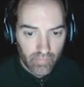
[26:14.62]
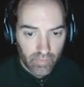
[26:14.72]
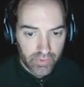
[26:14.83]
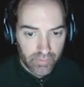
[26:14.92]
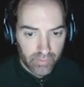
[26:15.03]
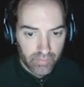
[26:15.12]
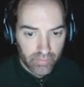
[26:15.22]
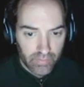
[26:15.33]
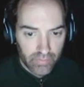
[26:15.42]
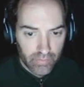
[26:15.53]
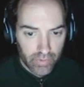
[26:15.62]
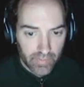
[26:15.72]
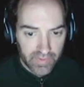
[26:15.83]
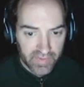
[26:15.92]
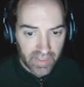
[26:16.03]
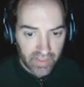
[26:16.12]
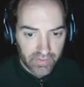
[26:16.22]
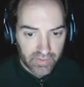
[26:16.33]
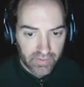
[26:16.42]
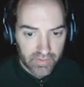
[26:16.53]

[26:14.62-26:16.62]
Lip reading: which pretty well stinks.